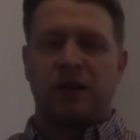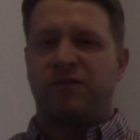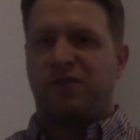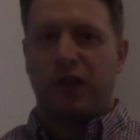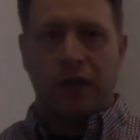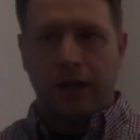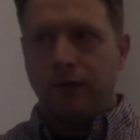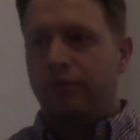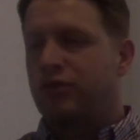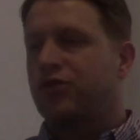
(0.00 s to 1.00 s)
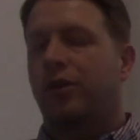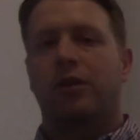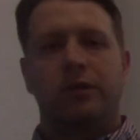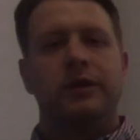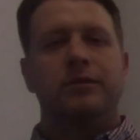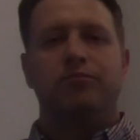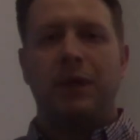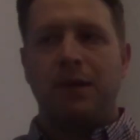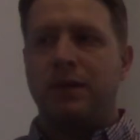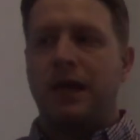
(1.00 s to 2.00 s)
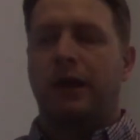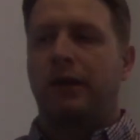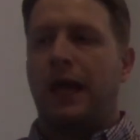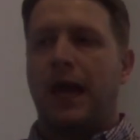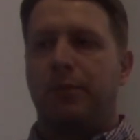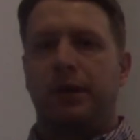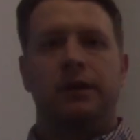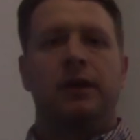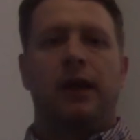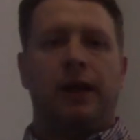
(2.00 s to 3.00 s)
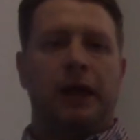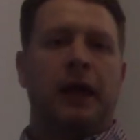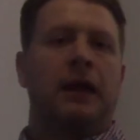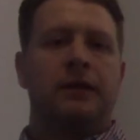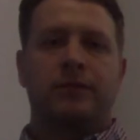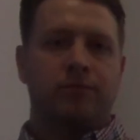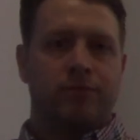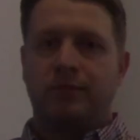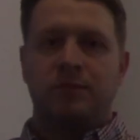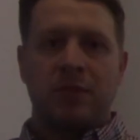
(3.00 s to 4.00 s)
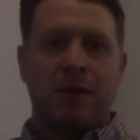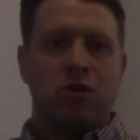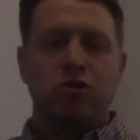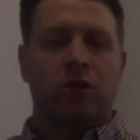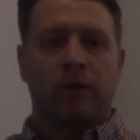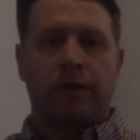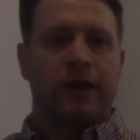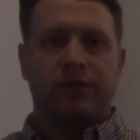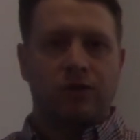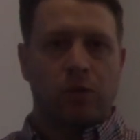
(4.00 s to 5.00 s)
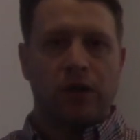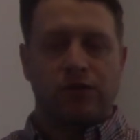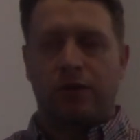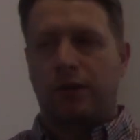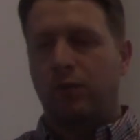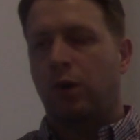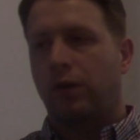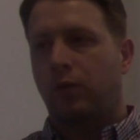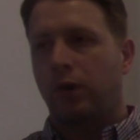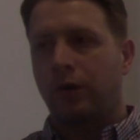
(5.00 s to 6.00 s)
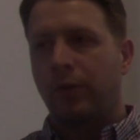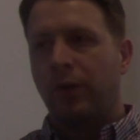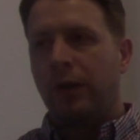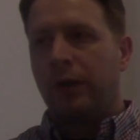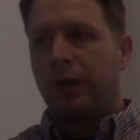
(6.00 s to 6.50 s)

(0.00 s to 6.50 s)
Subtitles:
infinity, sure, maybe that could happen, and maybe you could run into that situation and it could work for you.